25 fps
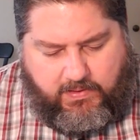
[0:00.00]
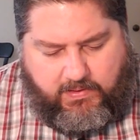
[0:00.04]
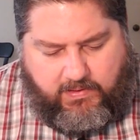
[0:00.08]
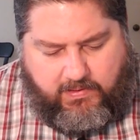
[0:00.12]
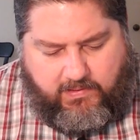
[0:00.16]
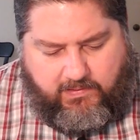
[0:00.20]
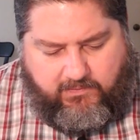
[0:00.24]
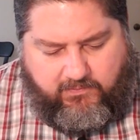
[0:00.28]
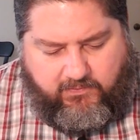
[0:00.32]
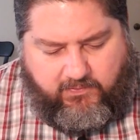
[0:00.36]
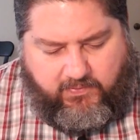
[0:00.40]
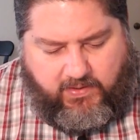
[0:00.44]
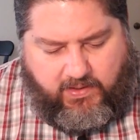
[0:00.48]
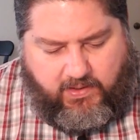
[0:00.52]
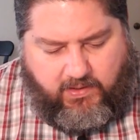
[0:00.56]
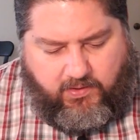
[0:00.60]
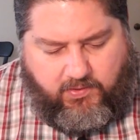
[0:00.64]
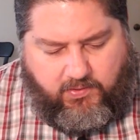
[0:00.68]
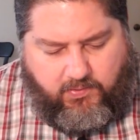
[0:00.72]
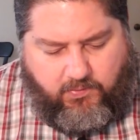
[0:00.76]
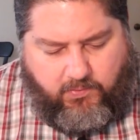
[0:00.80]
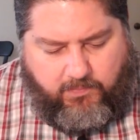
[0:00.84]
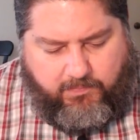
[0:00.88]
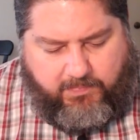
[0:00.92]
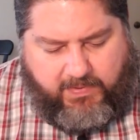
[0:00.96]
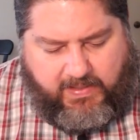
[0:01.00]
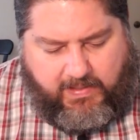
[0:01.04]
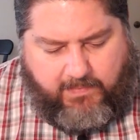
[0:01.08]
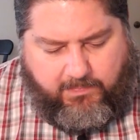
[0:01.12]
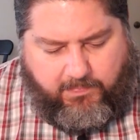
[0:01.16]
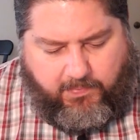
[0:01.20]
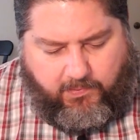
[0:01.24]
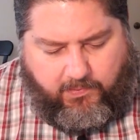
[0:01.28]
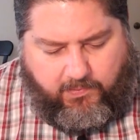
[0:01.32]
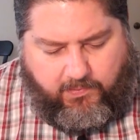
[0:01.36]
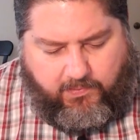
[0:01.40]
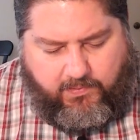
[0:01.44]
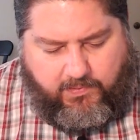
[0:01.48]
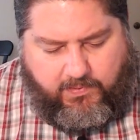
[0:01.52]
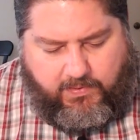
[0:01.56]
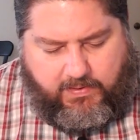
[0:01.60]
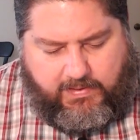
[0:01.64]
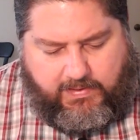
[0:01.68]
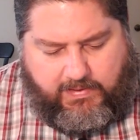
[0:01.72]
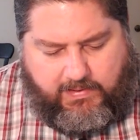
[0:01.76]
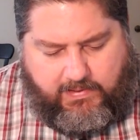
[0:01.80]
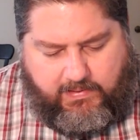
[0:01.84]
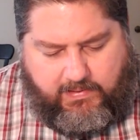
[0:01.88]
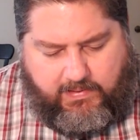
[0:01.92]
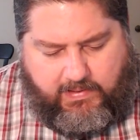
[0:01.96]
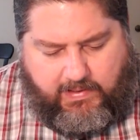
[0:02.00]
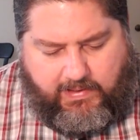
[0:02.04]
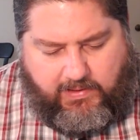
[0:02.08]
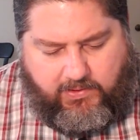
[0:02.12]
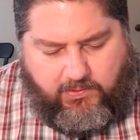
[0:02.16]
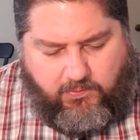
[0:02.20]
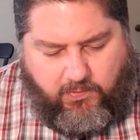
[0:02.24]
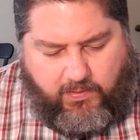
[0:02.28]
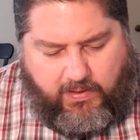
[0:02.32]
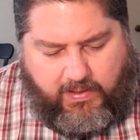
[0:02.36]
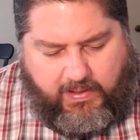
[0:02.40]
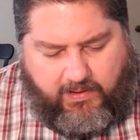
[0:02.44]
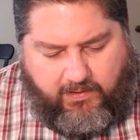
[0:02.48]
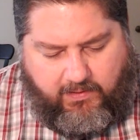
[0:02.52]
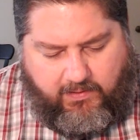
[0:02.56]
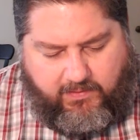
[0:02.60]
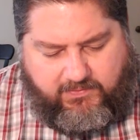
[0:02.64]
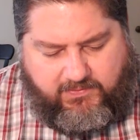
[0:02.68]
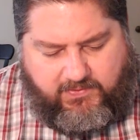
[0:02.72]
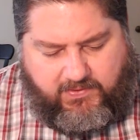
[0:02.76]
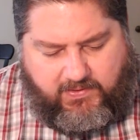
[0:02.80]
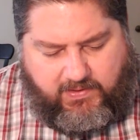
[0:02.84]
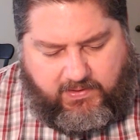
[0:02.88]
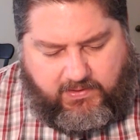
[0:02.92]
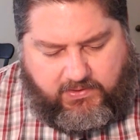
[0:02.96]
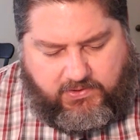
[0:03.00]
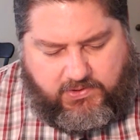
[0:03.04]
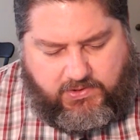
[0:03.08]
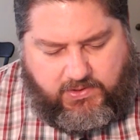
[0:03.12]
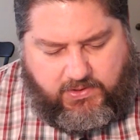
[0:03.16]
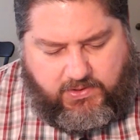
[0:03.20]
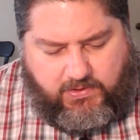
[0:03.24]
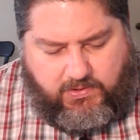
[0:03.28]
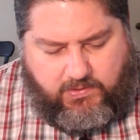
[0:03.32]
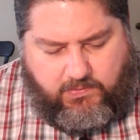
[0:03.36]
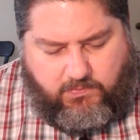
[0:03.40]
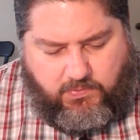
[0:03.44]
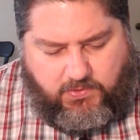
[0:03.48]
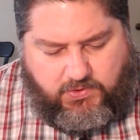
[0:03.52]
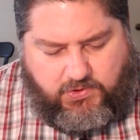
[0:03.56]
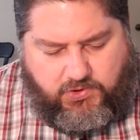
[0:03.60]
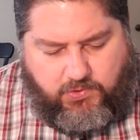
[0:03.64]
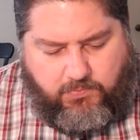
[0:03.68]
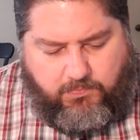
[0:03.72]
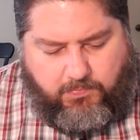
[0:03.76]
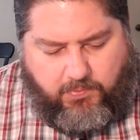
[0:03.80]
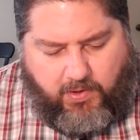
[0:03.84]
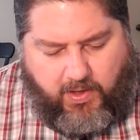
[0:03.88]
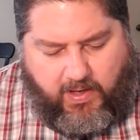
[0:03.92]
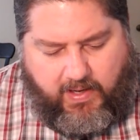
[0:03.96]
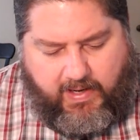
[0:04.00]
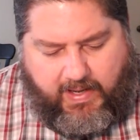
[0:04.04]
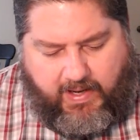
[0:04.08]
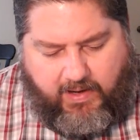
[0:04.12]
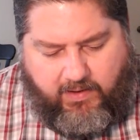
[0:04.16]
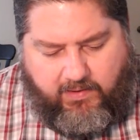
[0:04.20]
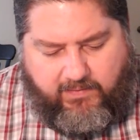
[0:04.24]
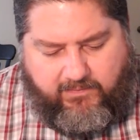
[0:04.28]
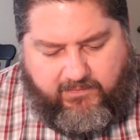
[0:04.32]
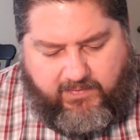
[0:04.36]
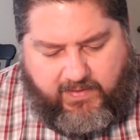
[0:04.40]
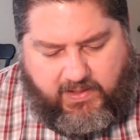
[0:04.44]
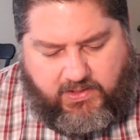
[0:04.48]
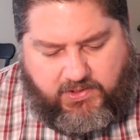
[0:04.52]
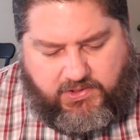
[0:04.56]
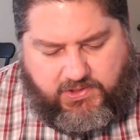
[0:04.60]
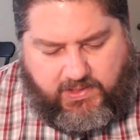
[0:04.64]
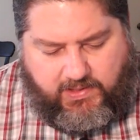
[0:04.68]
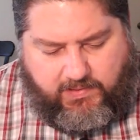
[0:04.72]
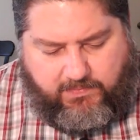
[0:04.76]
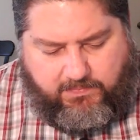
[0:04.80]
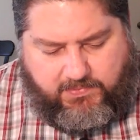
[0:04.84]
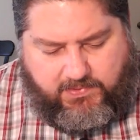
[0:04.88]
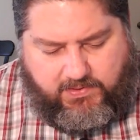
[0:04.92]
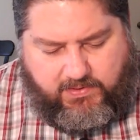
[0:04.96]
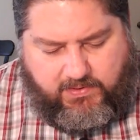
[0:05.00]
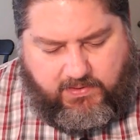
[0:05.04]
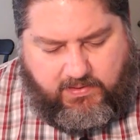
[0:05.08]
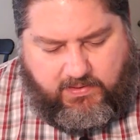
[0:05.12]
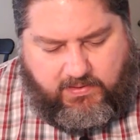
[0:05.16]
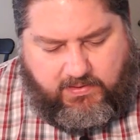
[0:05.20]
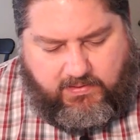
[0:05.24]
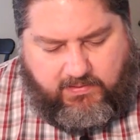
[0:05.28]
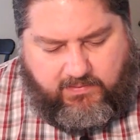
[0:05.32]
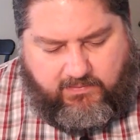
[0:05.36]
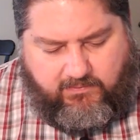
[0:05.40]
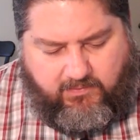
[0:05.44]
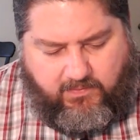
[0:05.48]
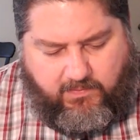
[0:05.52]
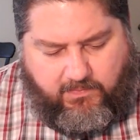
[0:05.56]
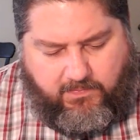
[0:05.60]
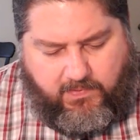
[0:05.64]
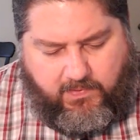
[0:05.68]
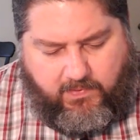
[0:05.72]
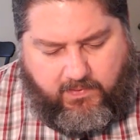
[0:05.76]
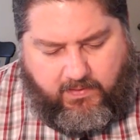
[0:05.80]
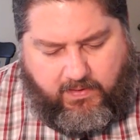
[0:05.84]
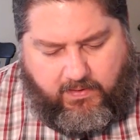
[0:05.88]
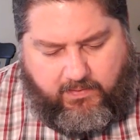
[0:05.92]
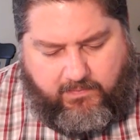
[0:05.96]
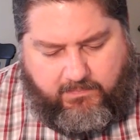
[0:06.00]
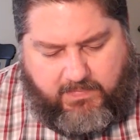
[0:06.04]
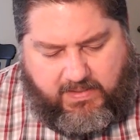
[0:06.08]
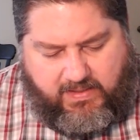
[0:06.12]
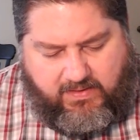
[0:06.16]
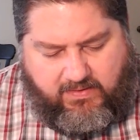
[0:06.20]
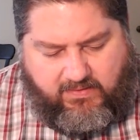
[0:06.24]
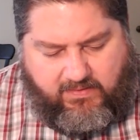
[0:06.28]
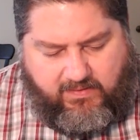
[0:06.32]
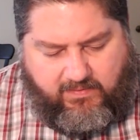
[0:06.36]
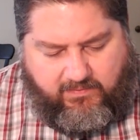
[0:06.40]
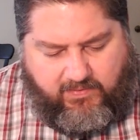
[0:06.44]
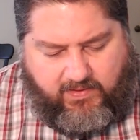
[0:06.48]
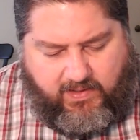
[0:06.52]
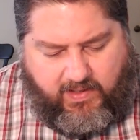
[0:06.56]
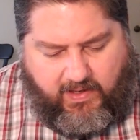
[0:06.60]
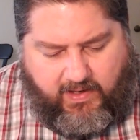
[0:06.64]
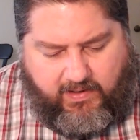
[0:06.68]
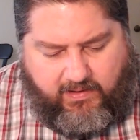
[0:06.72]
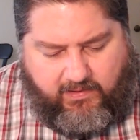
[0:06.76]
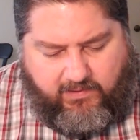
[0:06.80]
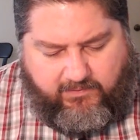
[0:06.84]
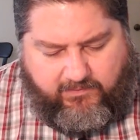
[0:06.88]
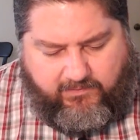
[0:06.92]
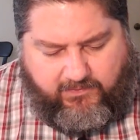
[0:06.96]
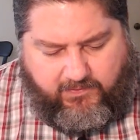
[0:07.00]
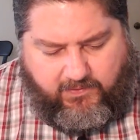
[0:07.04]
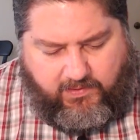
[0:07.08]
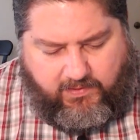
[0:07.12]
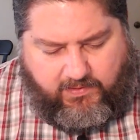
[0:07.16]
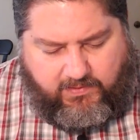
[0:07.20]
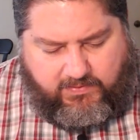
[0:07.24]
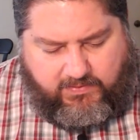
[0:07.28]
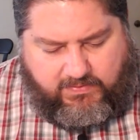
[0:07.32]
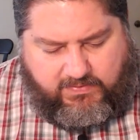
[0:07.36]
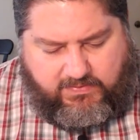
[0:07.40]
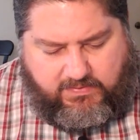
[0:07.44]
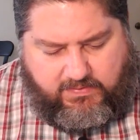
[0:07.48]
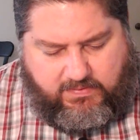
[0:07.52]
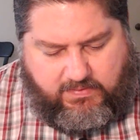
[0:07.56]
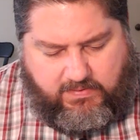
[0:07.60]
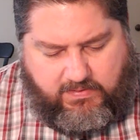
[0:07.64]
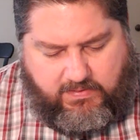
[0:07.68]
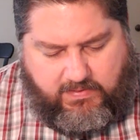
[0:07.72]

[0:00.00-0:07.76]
For they are your people, and your heritage, which you brought out of Egypt from the midst of the iron furnace.